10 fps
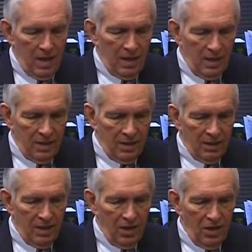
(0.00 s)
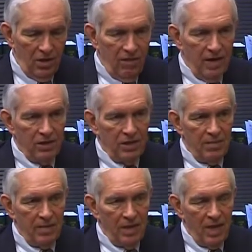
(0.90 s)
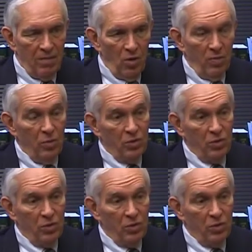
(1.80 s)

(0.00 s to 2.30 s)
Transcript: another vacancy came open,